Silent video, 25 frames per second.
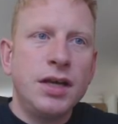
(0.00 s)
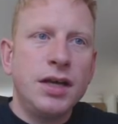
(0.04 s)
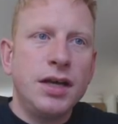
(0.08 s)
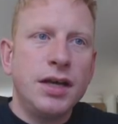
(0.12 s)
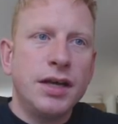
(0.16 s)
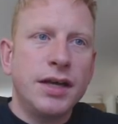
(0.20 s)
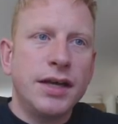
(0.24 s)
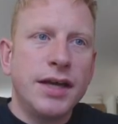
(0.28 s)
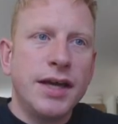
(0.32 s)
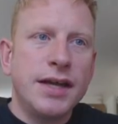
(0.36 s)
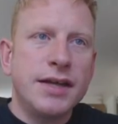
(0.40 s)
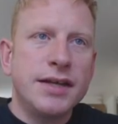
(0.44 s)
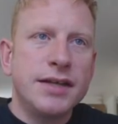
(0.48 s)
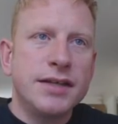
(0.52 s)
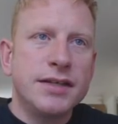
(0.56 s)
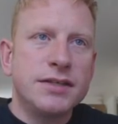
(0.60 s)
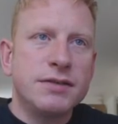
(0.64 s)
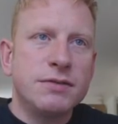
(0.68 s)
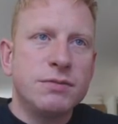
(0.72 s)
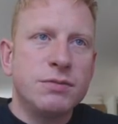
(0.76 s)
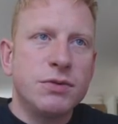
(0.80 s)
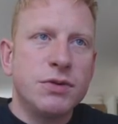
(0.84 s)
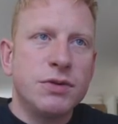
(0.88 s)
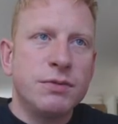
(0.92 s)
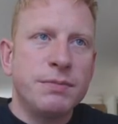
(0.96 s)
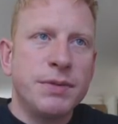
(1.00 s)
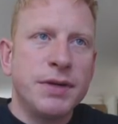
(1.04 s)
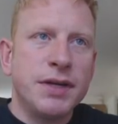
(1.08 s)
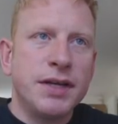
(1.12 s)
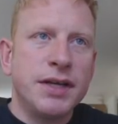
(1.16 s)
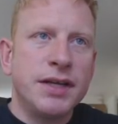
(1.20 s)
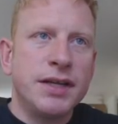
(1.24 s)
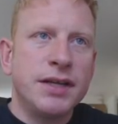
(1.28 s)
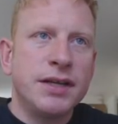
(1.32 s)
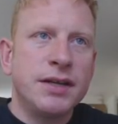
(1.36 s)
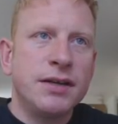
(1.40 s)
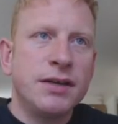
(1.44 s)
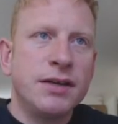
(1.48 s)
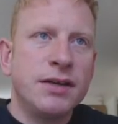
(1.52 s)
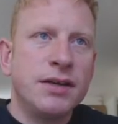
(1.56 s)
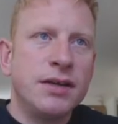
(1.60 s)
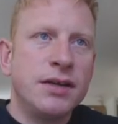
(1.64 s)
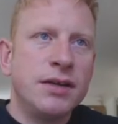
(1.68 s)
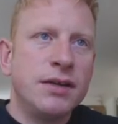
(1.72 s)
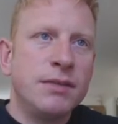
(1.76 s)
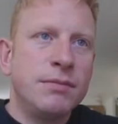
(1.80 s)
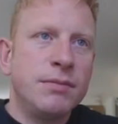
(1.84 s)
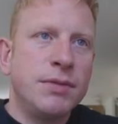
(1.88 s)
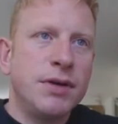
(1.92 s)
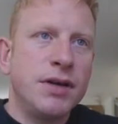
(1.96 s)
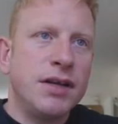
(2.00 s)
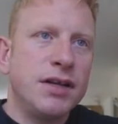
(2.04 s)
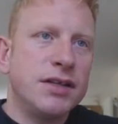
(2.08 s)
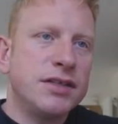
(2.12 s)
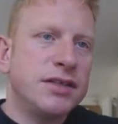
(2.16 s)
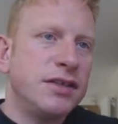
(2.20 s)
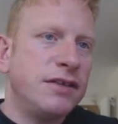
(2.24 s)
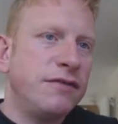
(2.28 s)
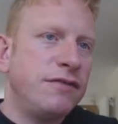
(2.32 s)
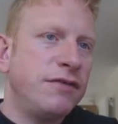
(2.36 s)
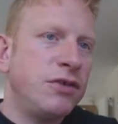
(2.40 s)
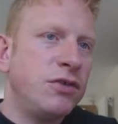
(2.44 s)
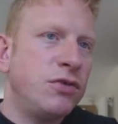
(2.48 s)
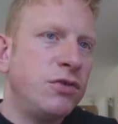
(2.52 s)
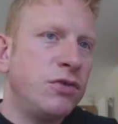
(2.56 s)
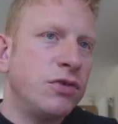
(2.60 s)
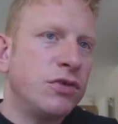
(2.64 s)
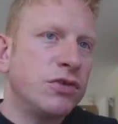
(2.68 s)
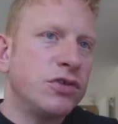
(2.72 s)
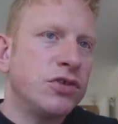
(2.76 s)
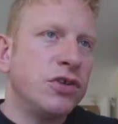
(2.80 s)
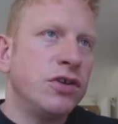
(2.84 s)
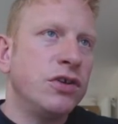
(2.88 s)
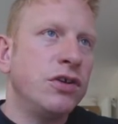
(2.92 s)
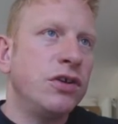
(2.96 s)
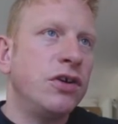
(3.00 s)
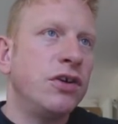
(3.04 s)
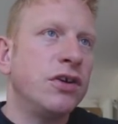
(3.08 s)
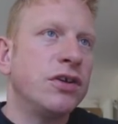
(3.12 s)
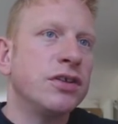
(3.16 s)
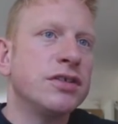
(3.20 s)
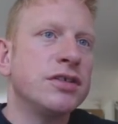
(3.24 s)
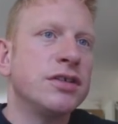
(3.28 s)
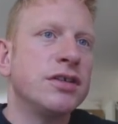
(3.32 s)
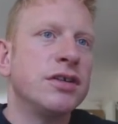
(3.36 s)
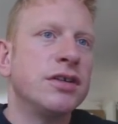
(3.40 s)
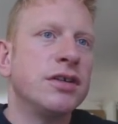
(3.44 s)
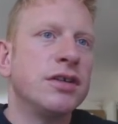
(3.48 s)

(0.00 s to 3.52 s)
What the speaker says: Again, this would have been part of an auction lot.